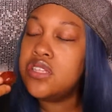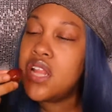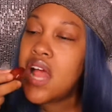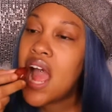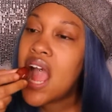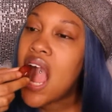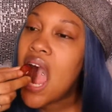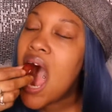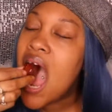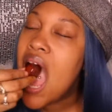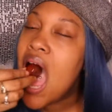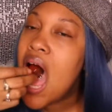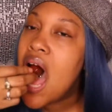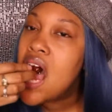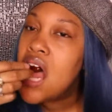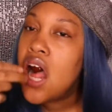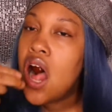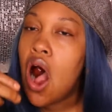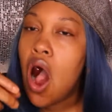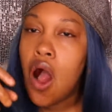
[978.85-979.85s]
like,
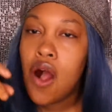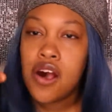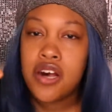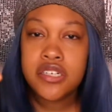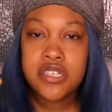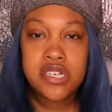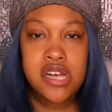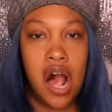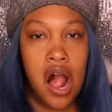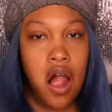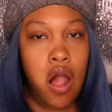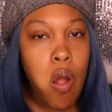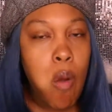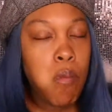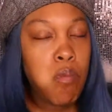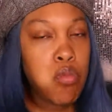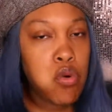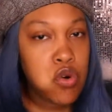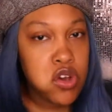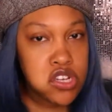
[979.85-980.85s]
it got it
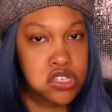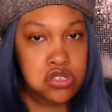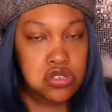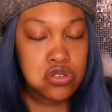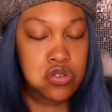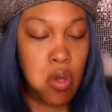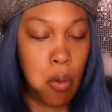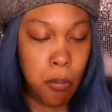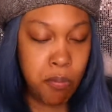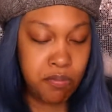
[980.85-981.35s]
moist